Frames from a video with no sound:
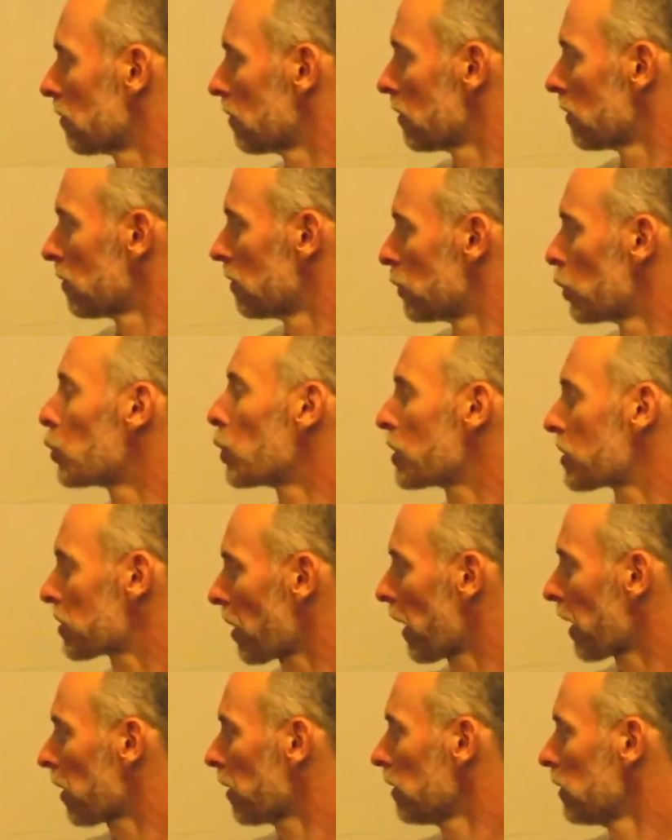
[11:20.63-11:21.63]
duty
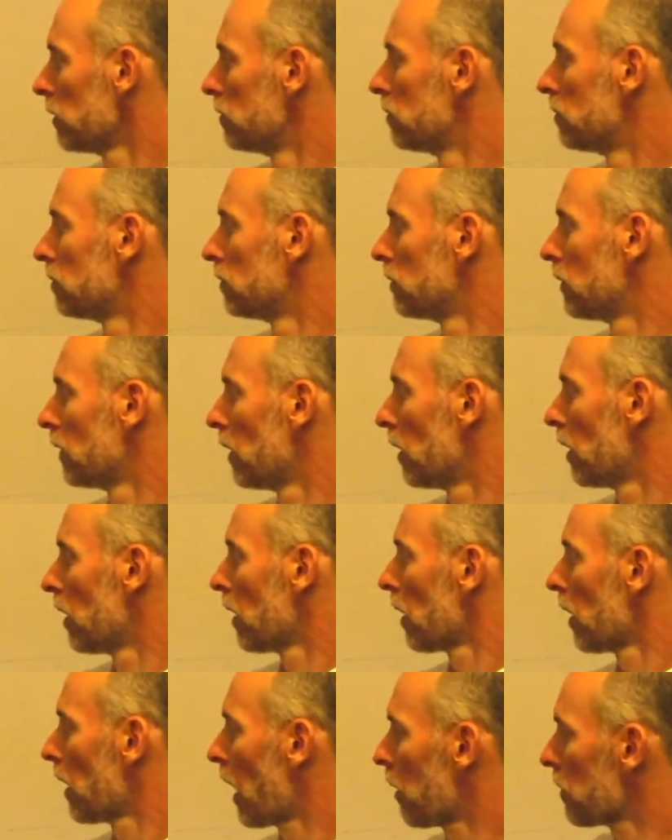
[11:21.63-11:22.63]
cycle.
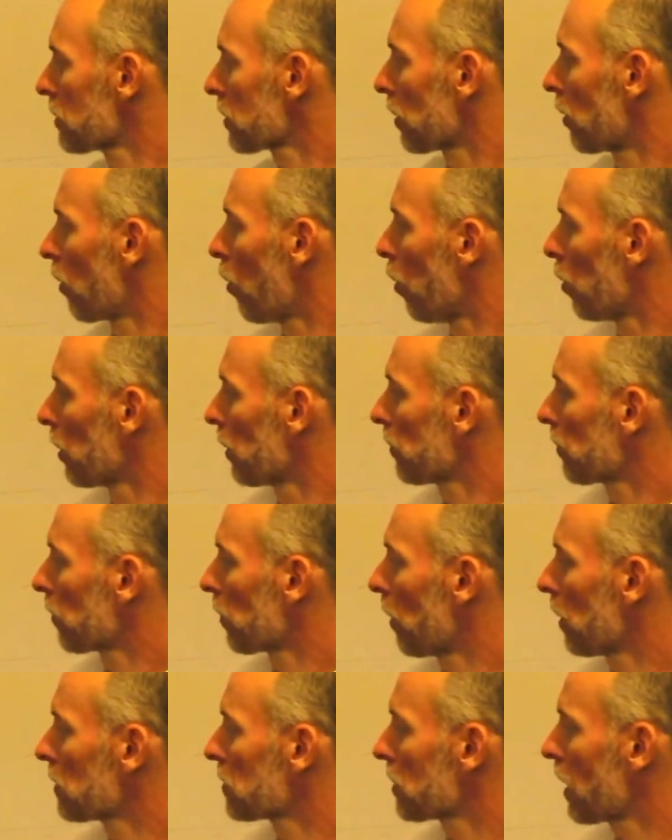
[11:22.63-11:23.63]
Now it's going to hold it for
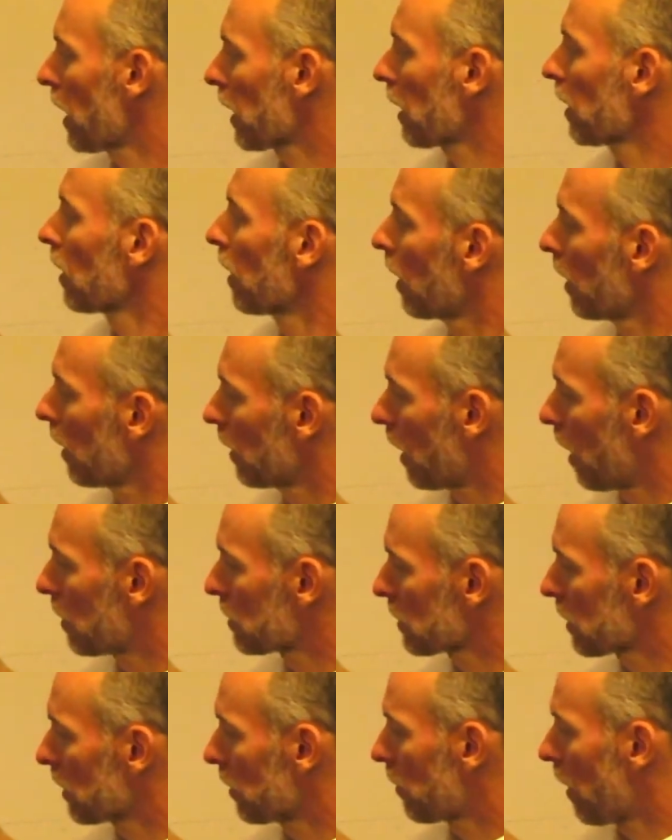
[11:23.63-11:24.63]
1 second. Now
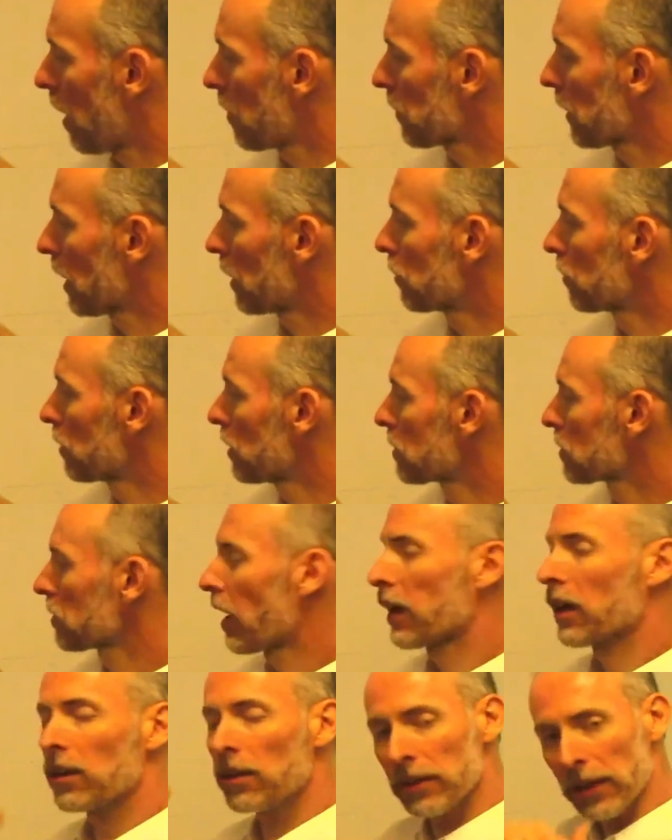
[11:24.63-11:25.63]
it's going to ramp that duty
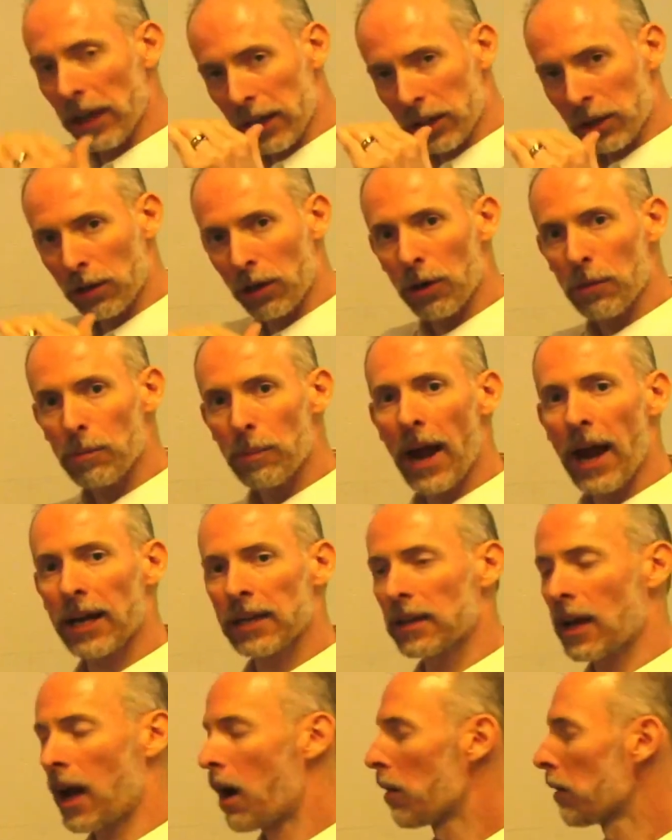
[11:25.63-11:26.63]
cycle and that current
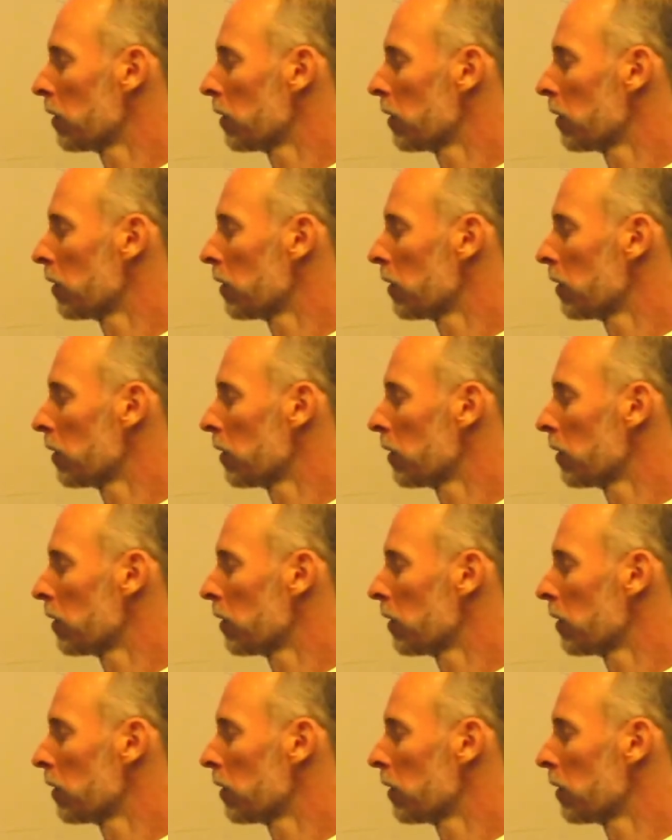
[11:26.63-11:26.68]
back down.